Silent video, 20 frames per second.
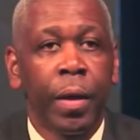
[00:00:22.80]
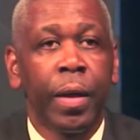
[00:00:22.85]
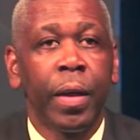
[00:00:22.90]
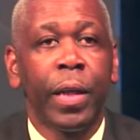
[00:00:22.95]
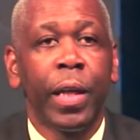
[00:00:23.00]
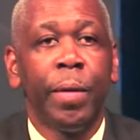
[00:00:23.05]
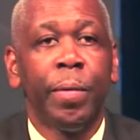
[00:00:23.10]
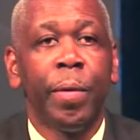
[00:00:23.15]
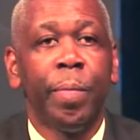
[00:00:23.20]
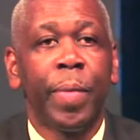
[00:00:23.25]

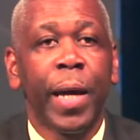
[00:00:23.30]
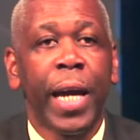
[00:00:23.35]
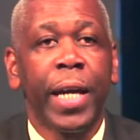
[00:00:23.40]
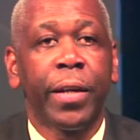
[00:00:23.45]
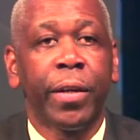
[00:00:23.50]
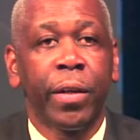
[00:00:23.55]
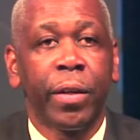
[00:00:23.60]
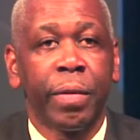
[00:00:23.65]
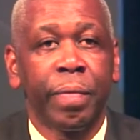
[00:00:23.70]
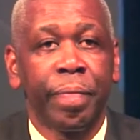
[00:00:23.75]
Good evening,
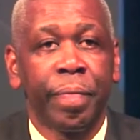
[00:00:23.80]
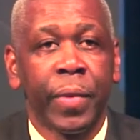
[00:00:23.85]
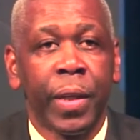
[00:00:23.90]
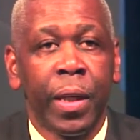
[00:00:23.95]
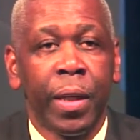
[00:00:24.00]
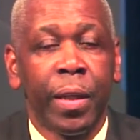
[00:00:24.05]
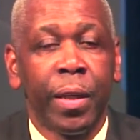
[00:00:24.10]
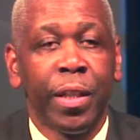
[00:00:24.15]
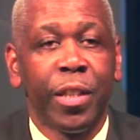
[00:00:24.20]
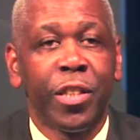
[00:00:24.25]
Baker.
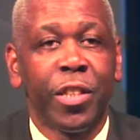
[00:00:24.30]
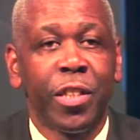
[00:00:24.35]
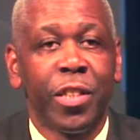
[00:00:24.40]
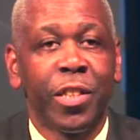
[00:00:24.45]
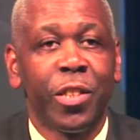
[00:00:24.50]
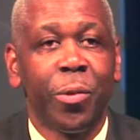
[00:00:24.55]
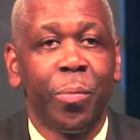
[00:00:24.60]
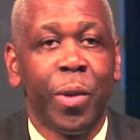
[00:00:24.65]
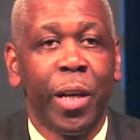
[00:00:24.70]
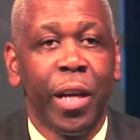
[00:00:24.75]
This
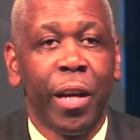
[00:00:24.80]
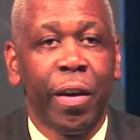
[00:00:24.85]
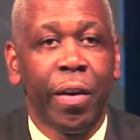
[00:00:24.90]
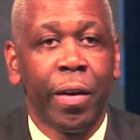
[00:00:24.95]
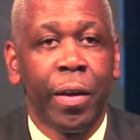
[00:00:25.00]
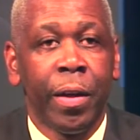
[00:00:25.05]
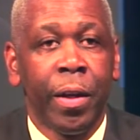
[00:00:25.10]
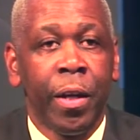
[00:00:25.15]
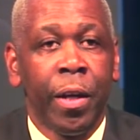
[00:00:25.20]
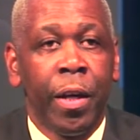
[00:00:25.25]
is Jameer.
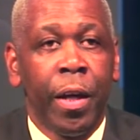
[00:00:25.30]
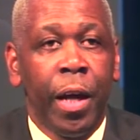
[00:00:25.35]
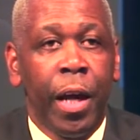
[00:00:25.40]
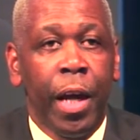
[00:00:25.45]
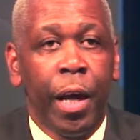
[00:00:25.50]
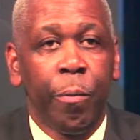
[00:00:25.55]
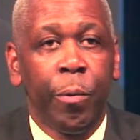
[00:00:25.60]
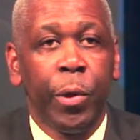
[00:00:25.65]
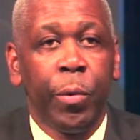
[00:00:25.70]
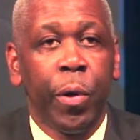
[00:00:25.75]

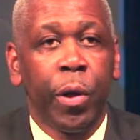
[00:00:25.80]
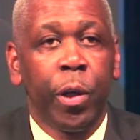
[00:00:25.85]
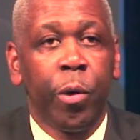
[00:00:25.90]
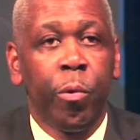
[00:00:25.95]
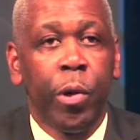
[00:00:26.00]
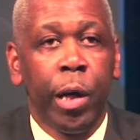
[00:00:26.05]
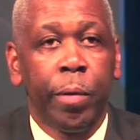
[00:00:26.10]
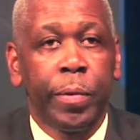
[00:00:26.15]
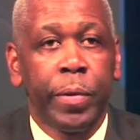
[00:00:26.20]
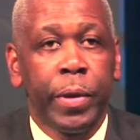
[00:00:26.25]
And we want to
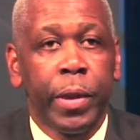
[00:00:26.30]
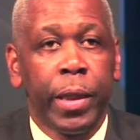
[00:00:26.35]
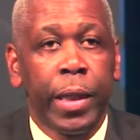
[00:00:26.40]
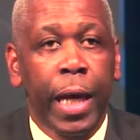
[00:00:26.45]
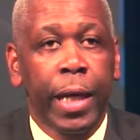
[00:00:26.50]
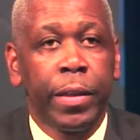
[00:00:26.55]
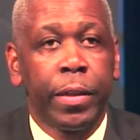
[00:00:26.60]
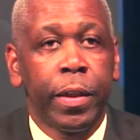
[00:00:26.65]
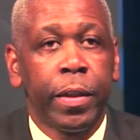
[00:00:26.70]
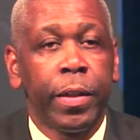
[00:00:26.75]
welcome you
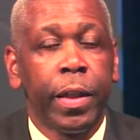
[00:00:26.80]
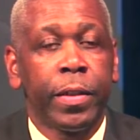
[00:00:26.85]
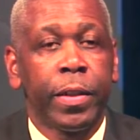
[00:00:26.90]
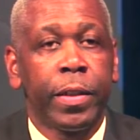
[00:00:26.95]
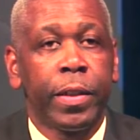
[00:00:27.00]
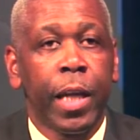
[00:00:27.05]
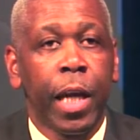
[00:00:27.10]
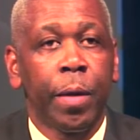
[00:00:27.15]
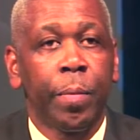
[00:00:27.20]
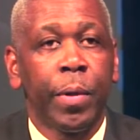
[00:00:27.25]
tonight to another
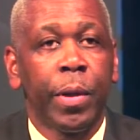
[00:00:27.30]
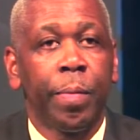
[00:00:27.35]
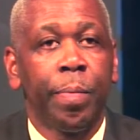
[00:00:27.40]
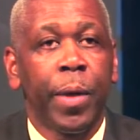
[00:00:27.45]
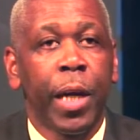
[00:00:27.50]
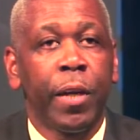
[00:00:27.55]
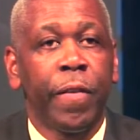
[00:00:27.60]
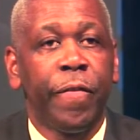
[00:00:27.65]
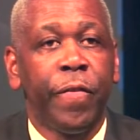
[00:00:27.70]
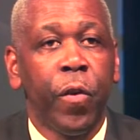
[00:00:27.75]
segment of
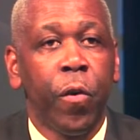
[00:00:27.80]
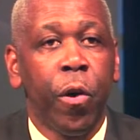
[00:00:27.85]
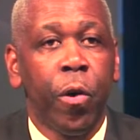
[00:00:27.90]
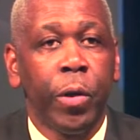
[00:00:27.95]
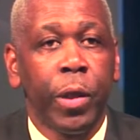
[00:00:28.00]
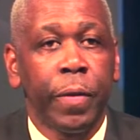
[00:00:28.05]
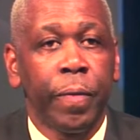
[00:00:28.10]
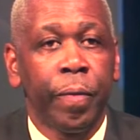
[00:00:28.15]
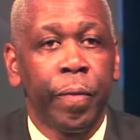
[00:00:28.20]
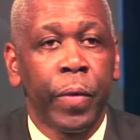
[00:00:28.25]
Baker
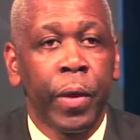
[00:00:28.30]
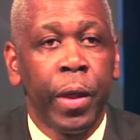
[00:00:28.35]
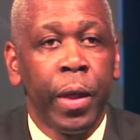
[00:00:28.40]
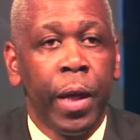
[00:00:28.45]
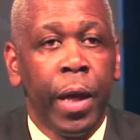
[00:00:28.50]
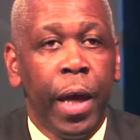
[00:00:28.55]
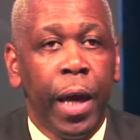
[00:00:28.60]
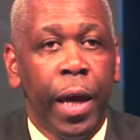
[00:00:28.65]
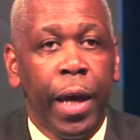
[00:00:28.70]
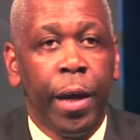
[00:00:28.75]
Forward.
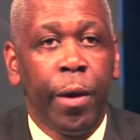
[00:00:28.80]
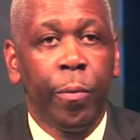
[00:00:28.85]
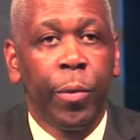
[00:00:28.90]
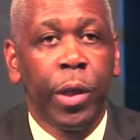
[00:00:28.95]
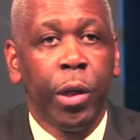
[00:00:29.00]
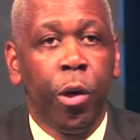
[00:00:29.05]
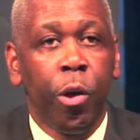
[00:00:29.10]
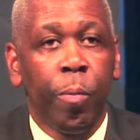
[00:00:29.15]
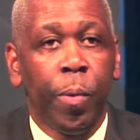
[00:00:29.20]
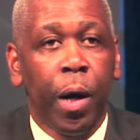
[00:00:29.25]
And
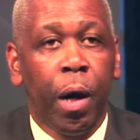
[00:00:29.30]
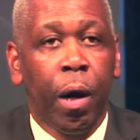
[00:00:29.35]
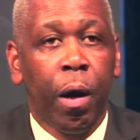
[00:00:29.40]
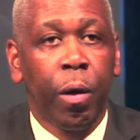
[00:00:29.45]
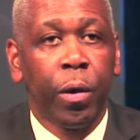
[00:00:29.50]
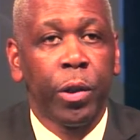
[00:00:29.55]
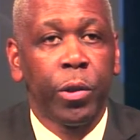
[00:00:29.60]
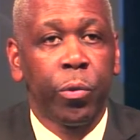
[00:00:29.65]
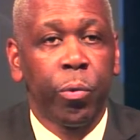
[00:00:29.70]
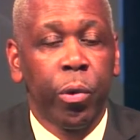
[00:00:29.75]
we hope
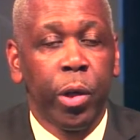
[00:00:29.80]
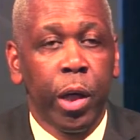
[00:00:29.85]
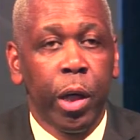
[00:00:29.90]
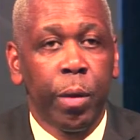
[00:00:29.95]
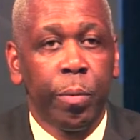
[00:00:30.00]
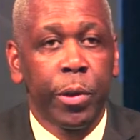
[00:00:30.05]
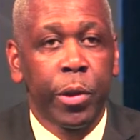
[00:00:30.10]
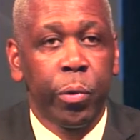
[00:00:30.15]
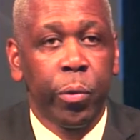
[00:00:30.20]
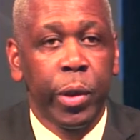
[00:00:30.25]
all is
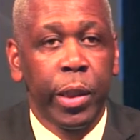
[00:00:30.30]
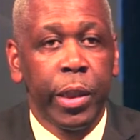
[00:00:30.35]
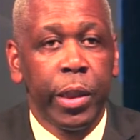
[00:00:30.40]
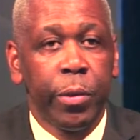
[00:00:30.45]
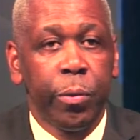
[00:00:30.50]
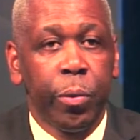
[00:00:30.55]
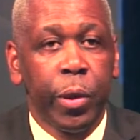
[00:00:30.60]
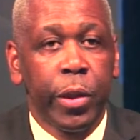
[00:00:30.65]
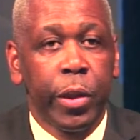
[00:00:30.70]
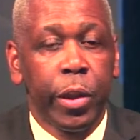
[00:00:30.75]
well
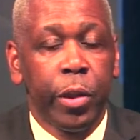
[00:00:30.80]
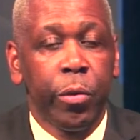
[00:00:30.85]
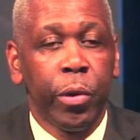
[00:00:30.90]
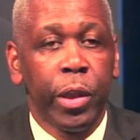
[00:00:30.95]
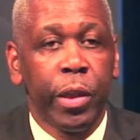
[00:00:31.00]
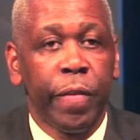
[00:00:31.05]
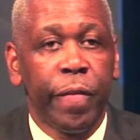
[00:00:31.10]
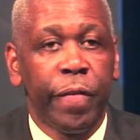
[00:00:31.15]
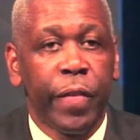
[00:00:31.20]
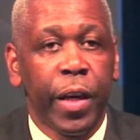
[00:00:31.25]
with you
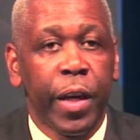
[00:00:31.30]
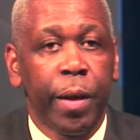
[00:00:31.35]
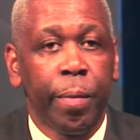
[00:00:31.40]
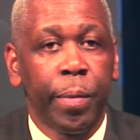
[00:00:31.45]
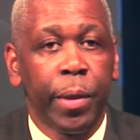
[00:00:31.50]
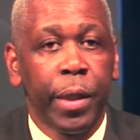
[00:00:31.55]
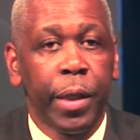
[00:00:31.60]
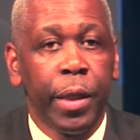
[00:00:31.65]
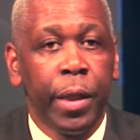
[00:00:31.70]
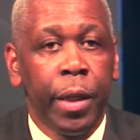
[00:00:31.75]
and your
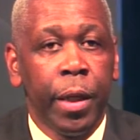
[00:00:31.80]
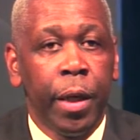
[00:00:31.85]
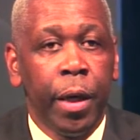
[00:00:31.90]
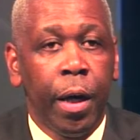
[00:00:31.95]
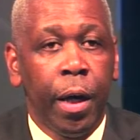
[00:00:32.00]
family.